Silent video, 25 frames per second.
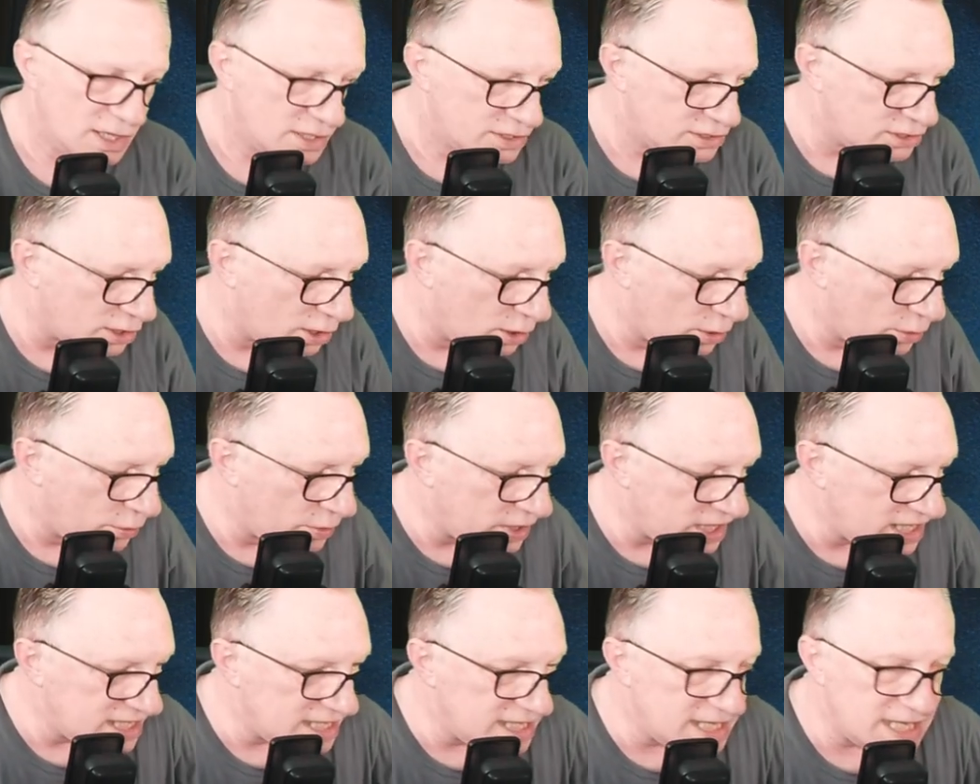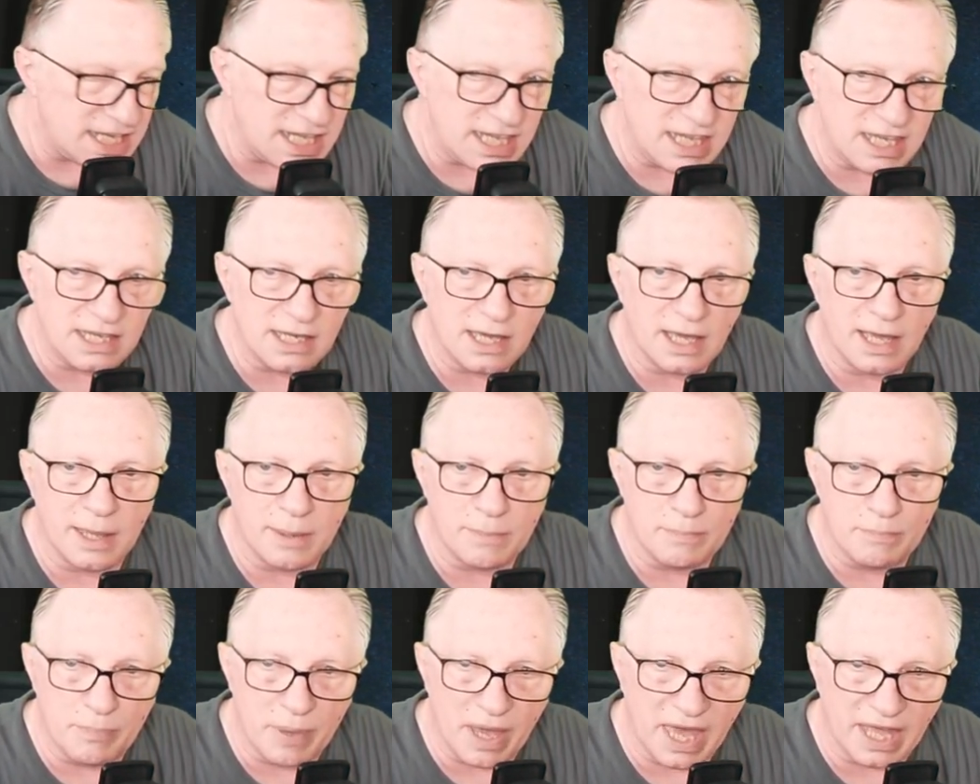So we need a
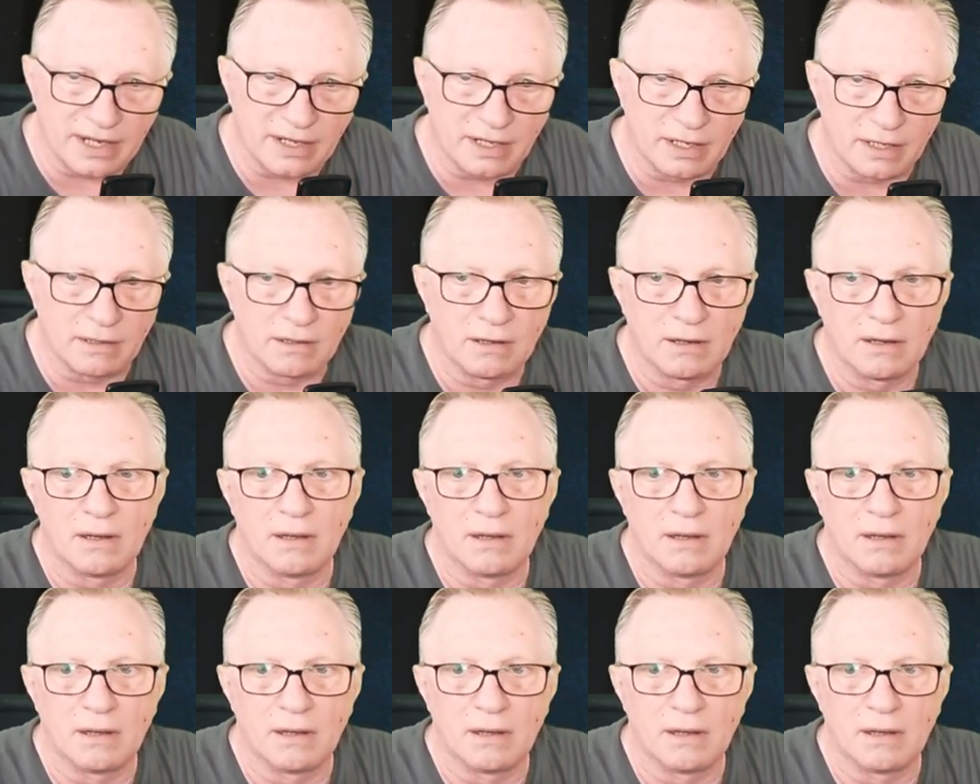better